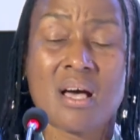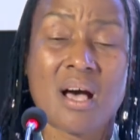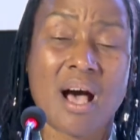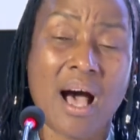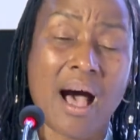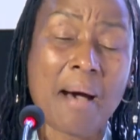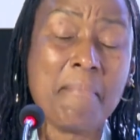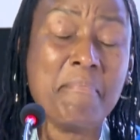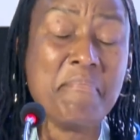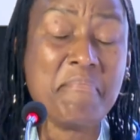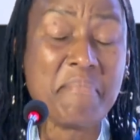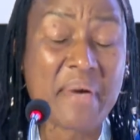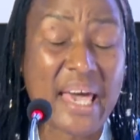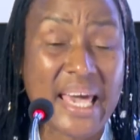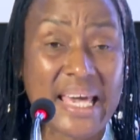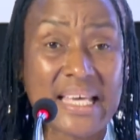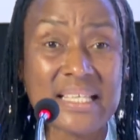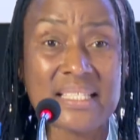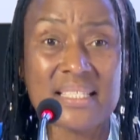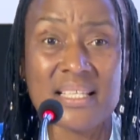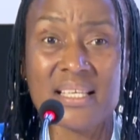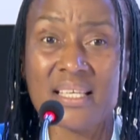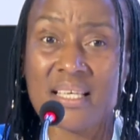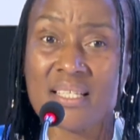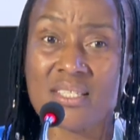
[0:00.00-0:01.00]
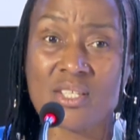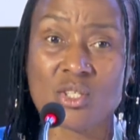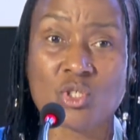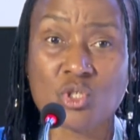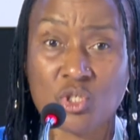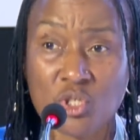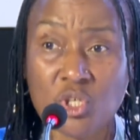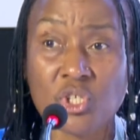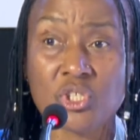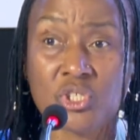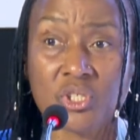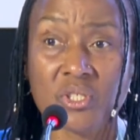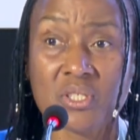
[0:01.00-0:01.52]
amazing
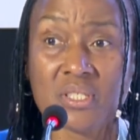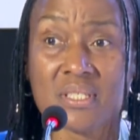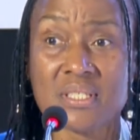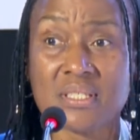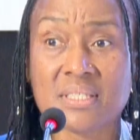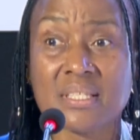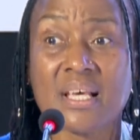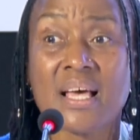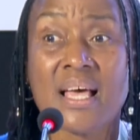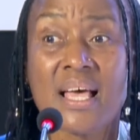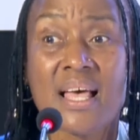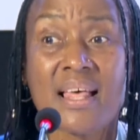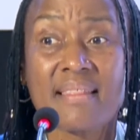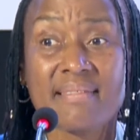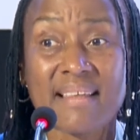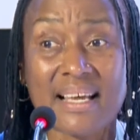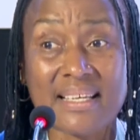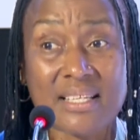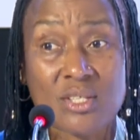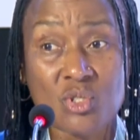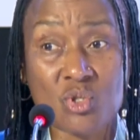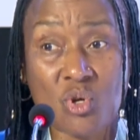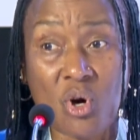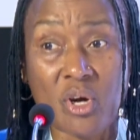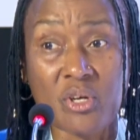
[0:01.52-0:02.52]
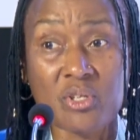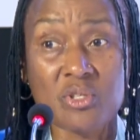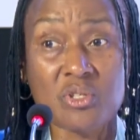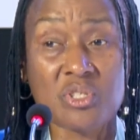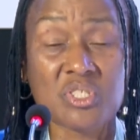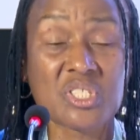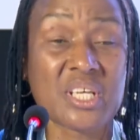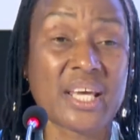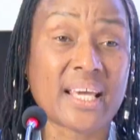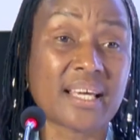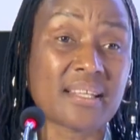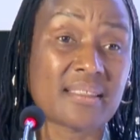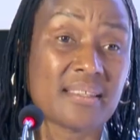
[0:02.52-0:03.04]
institutions that is going to
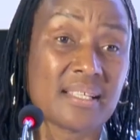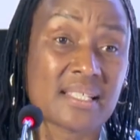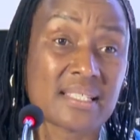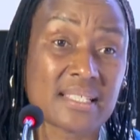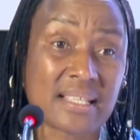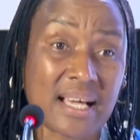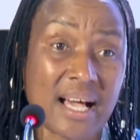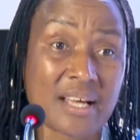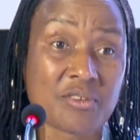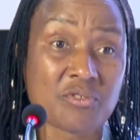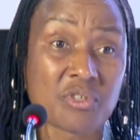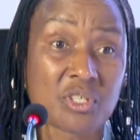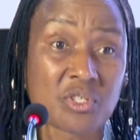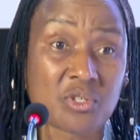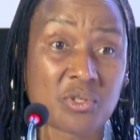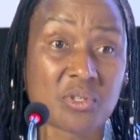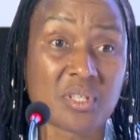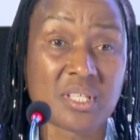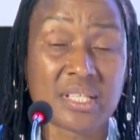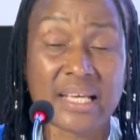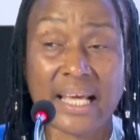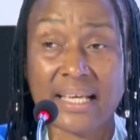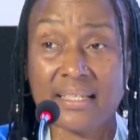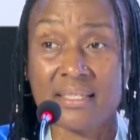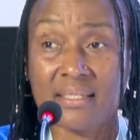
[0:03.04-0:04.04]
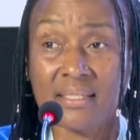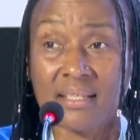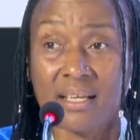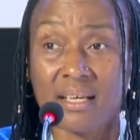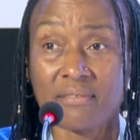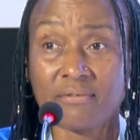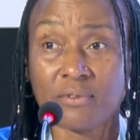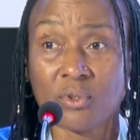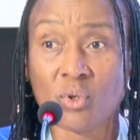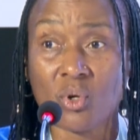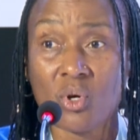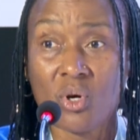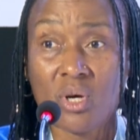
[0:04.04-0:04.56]
take this country to the next
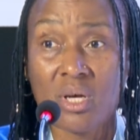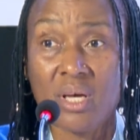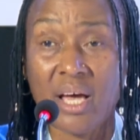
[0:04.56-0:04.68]
level.